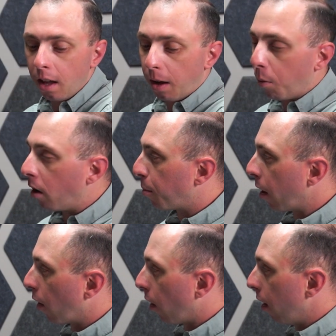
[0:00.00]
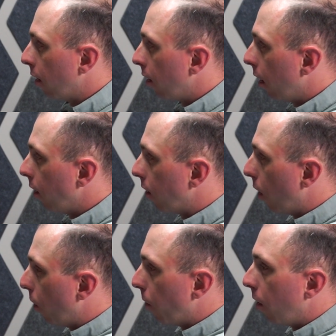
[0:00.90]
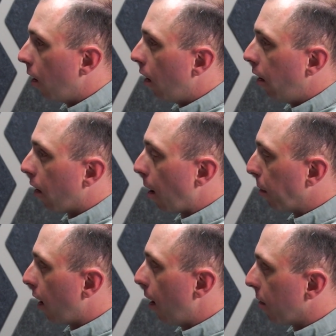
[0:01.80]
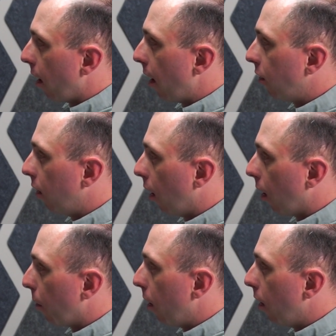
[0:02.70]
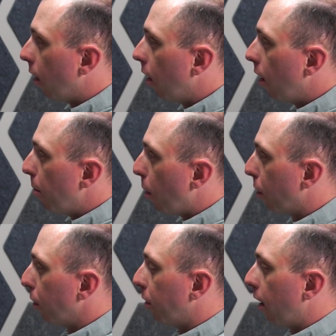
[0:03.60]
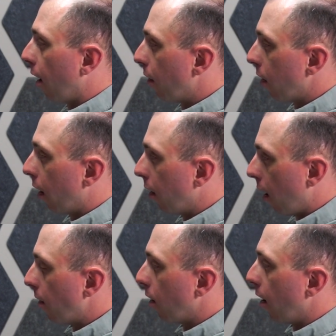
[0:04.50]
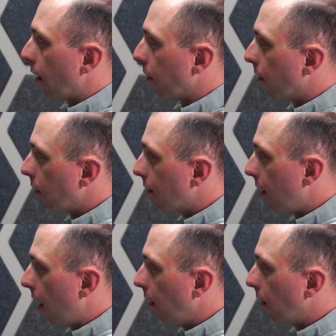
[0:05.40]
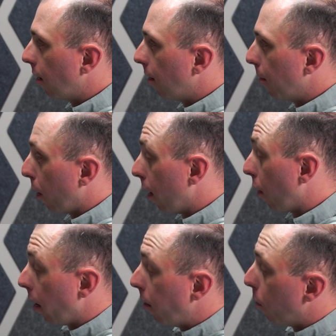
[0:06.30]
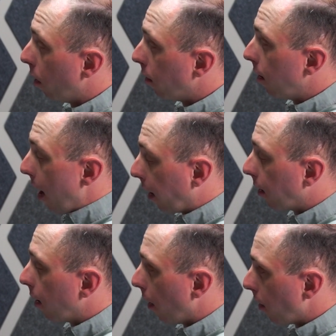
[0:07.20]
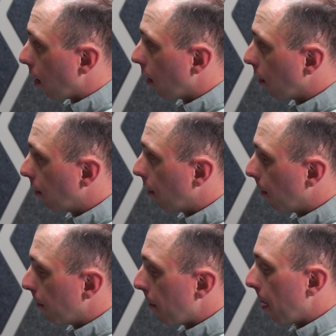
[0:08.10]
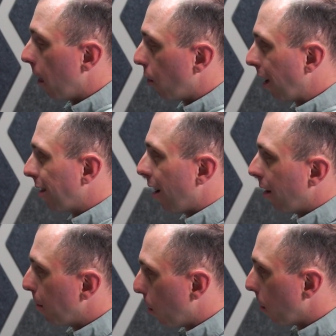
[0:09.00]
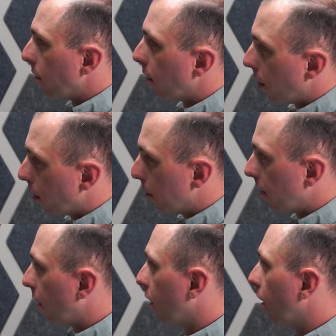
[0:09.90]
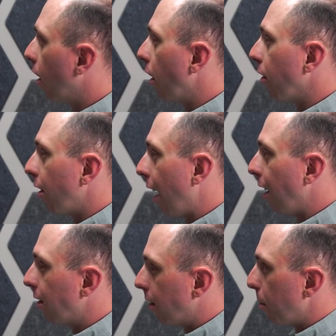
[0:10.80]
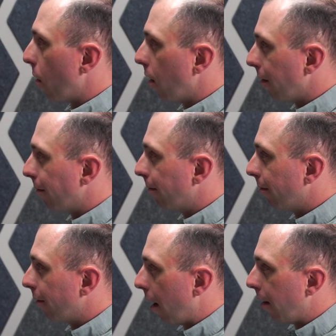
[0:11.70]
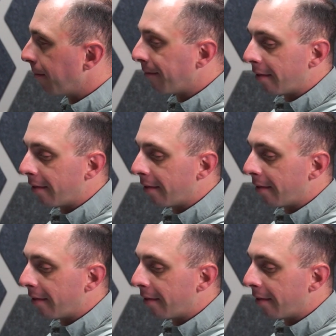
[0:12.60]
It was Brandon Creighton, and so a couple times last year when both the lieutenant governor and the governor out of state, Brandon Creighton was the acting governor. So that's kind of the importance of this position. Other than that, it's ceremonial, right?